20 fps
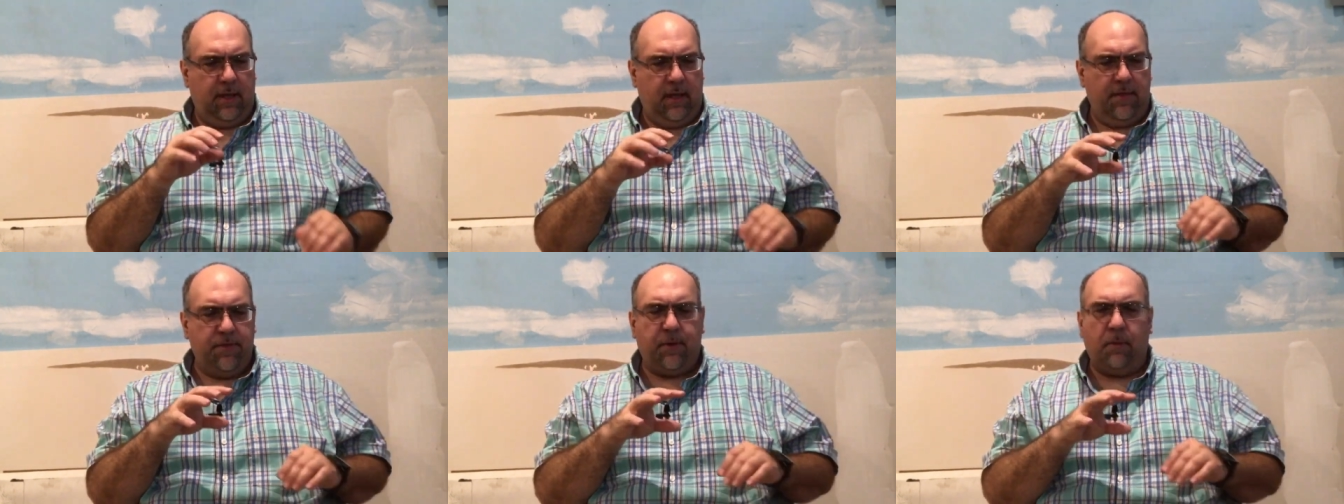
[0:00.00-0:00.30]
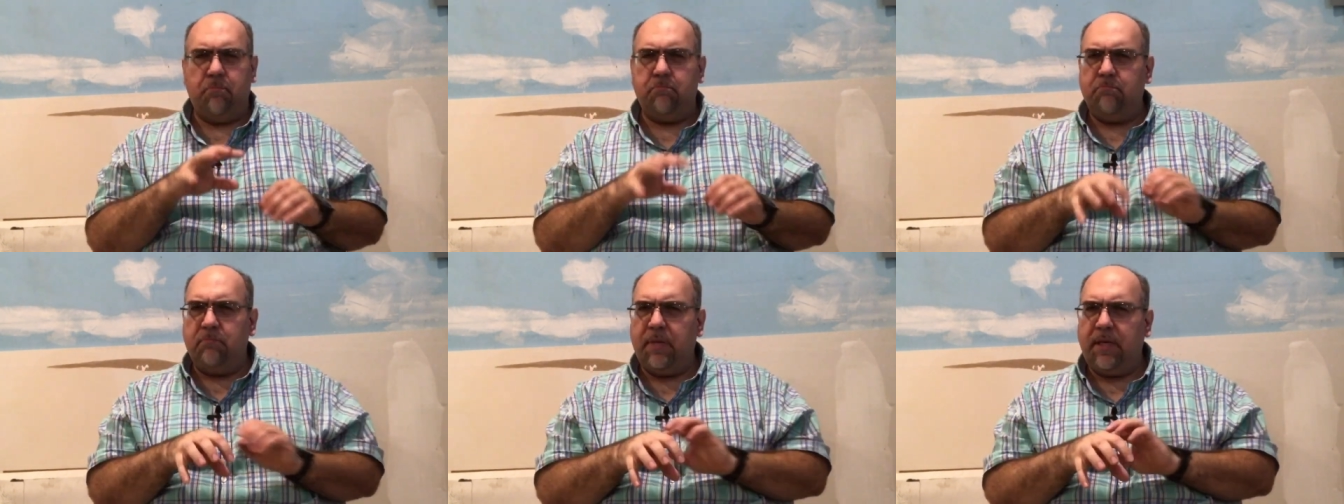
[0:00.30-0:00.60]

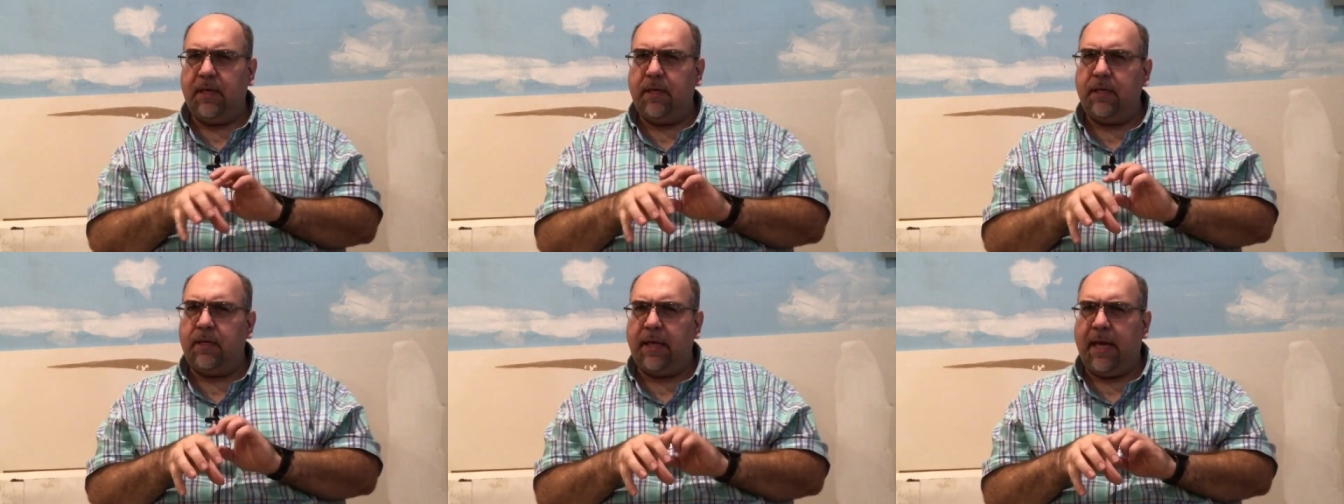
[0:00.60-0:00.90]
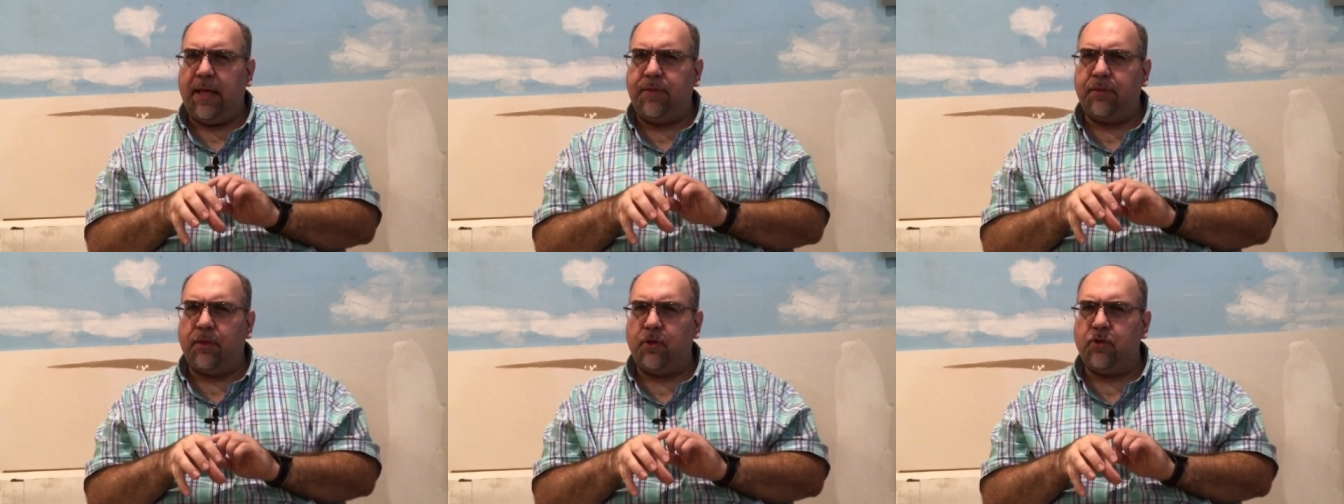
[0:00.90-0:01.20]
the mid
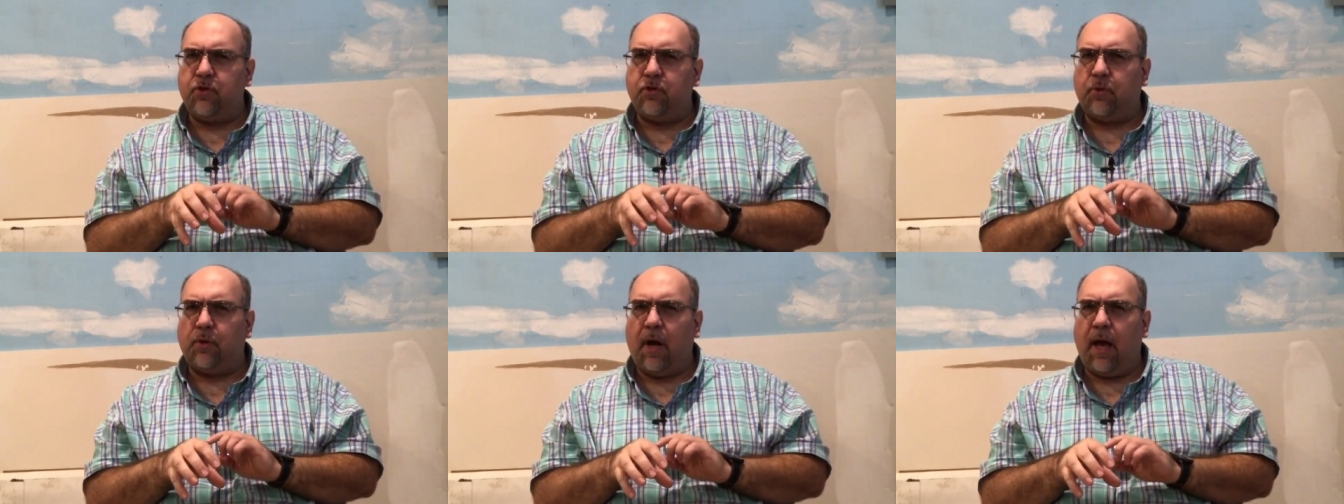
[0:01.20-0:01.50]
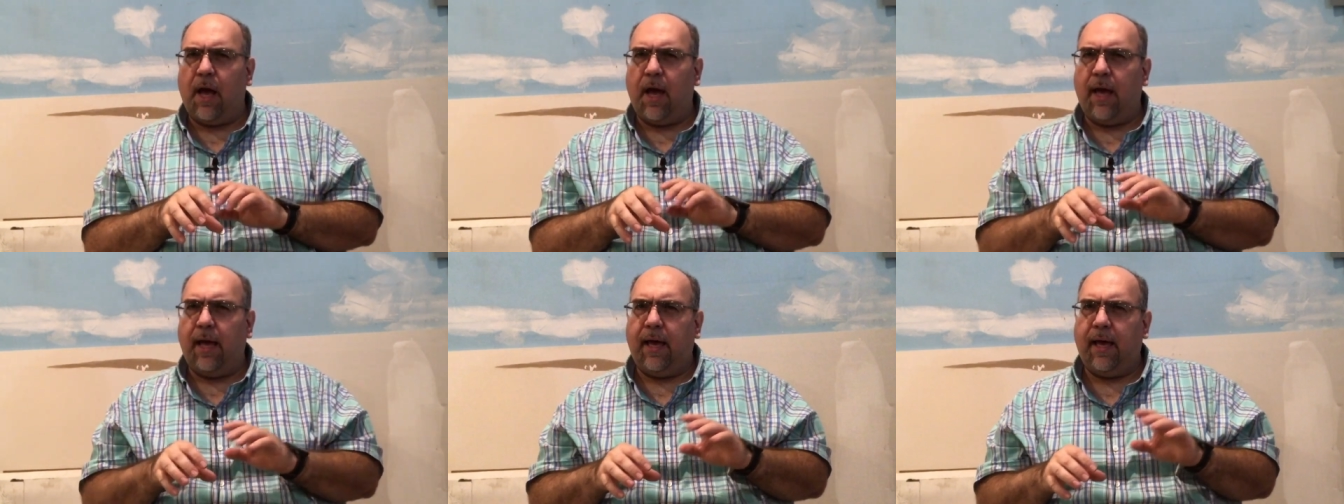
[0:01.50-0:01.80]
and the
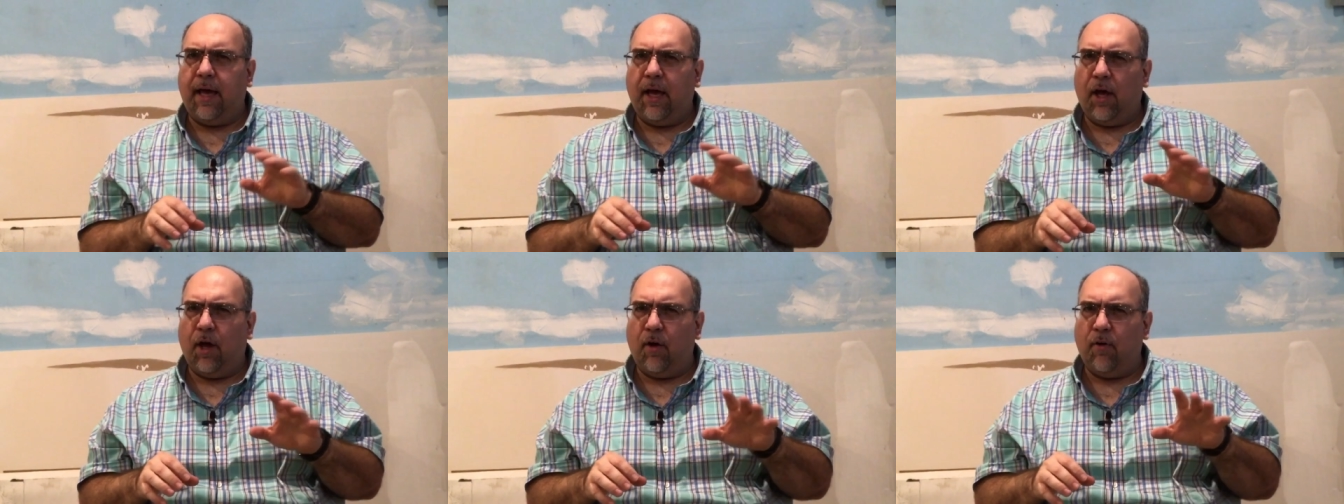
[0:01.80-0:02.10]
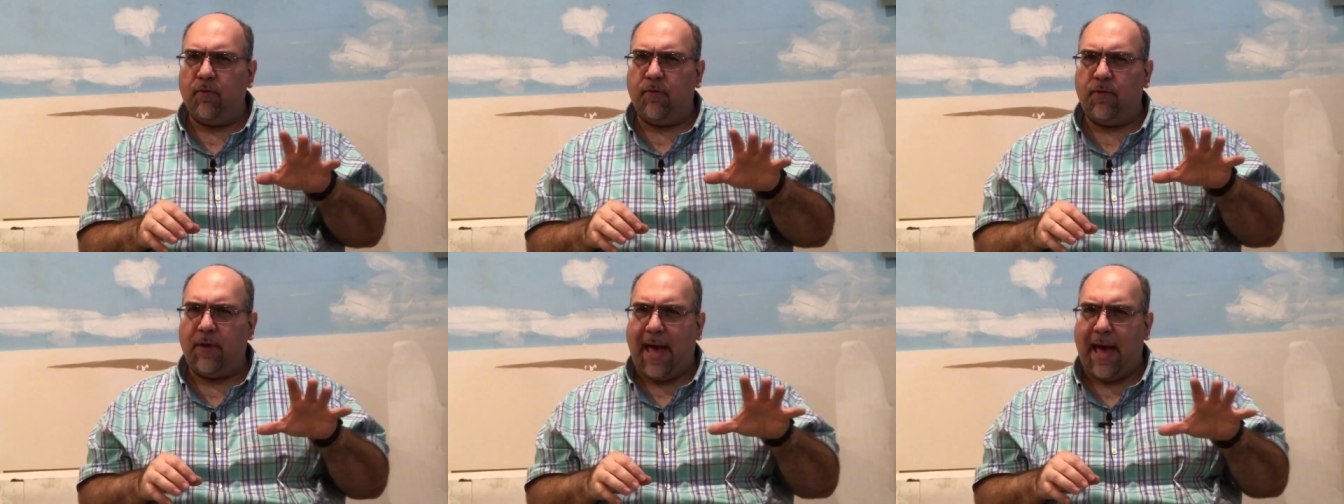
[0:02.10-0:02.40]
dry
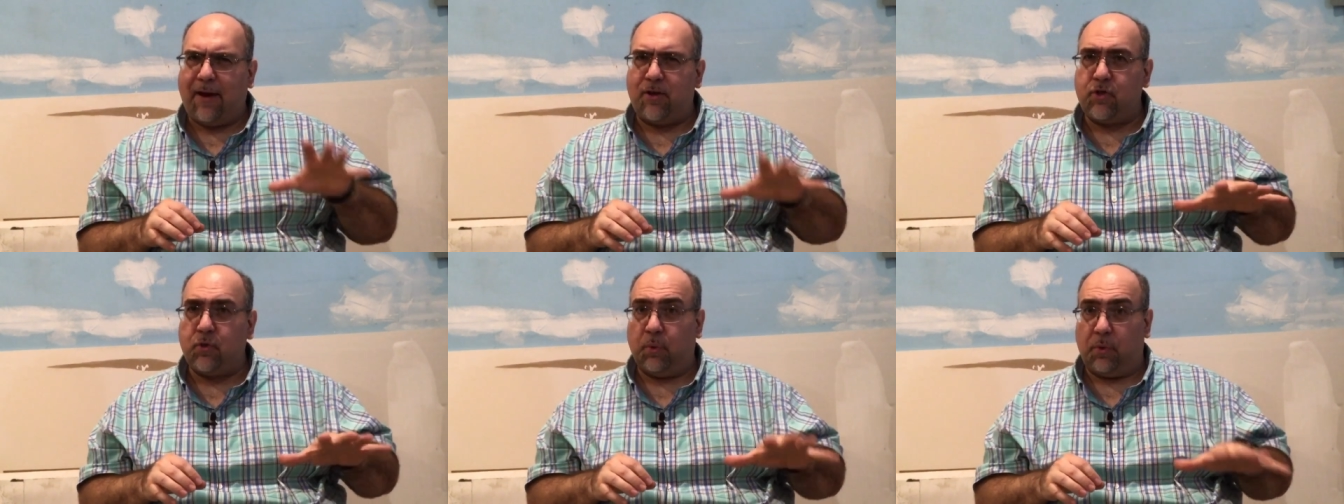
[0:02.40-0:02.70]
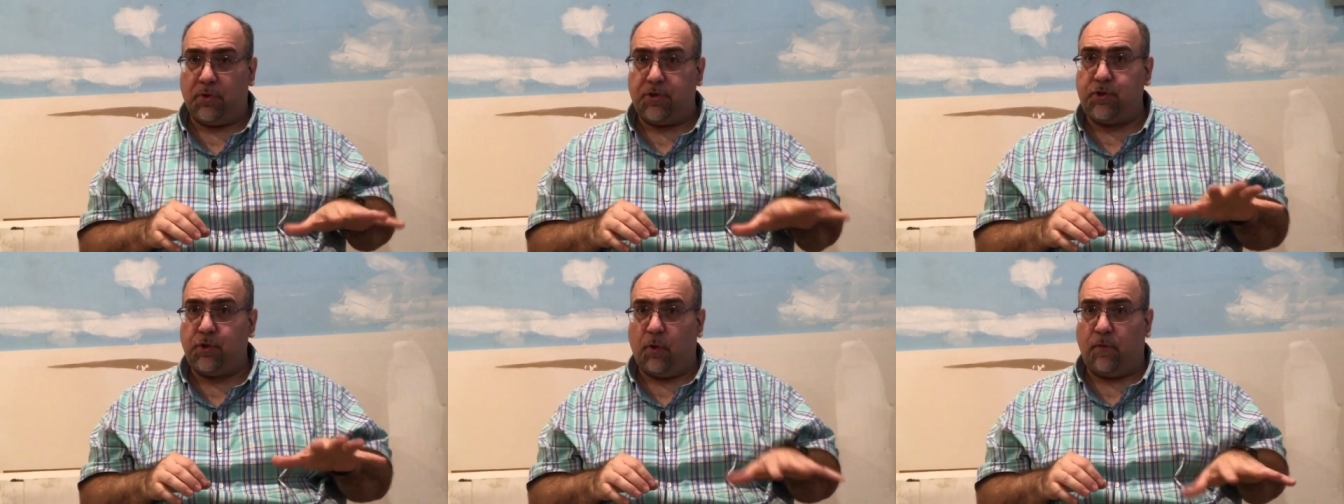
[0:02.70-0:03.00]
of
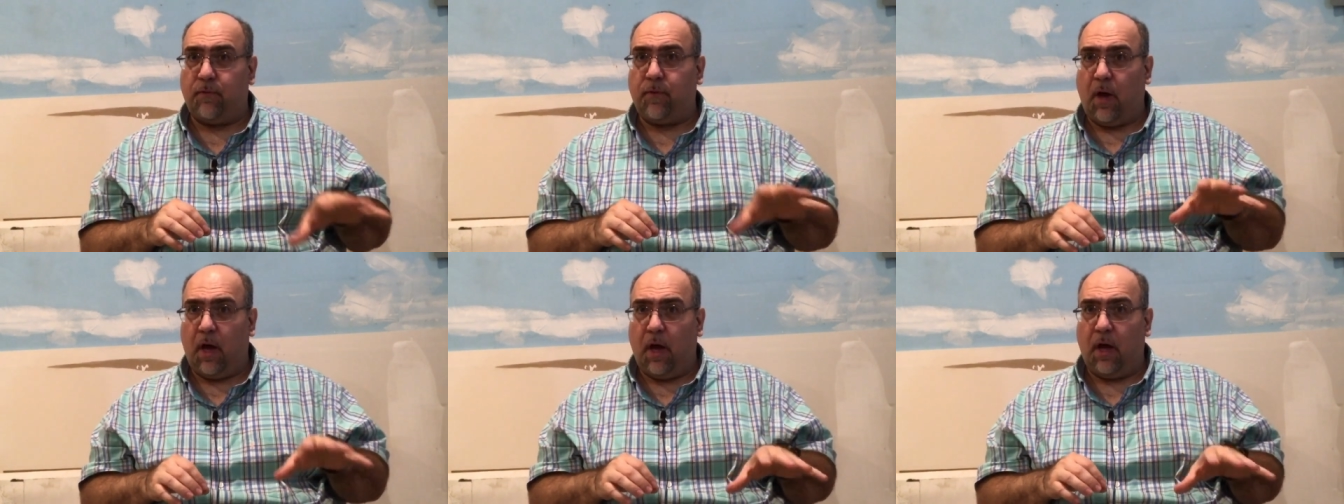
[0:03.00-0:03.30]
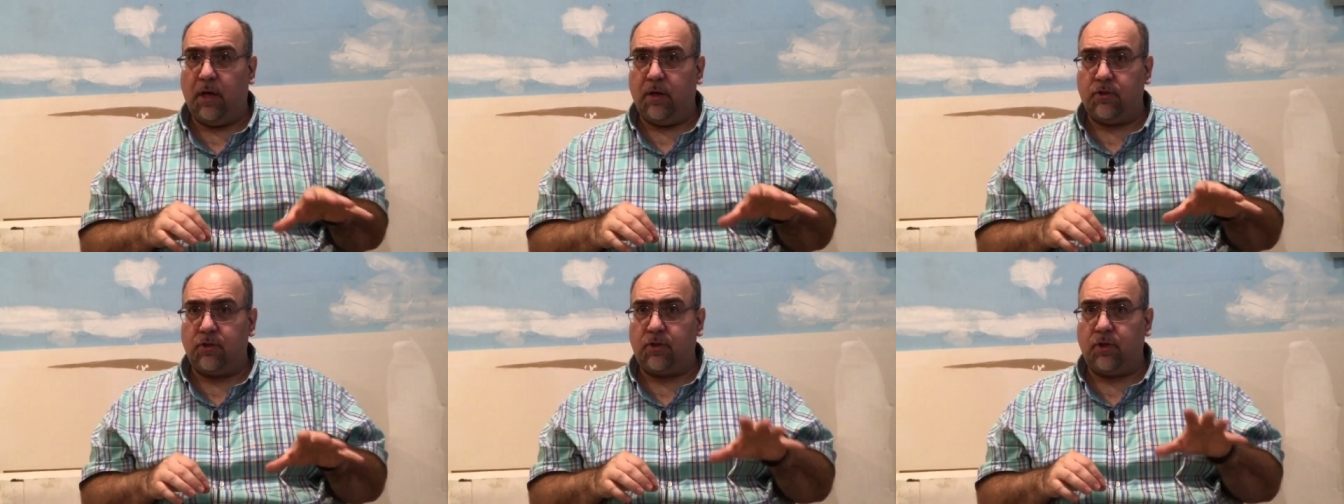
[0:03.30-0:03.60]
actual
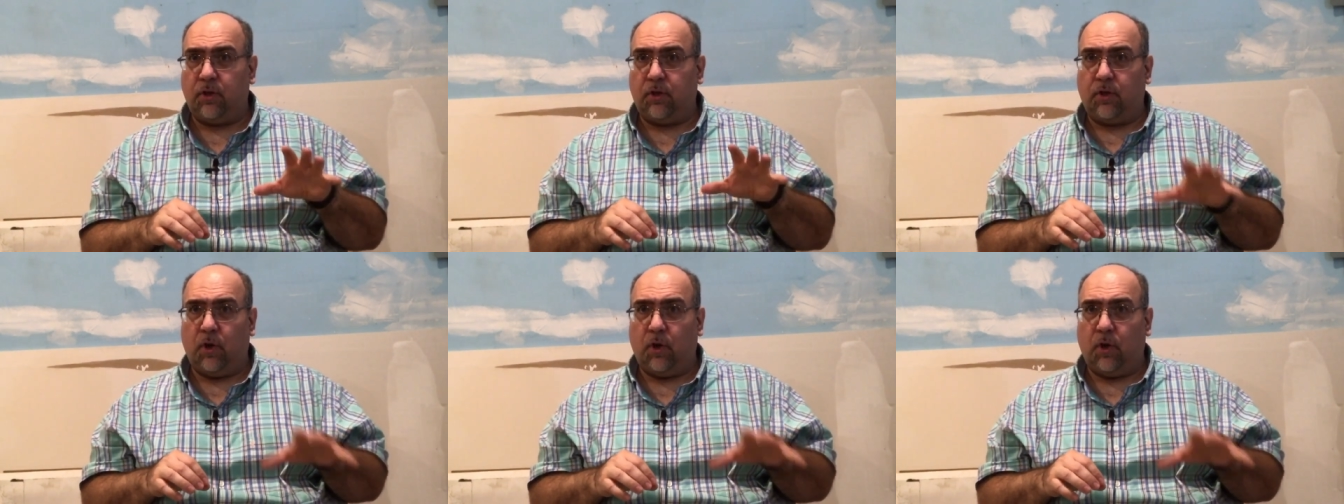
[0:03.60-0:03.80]
Sauvage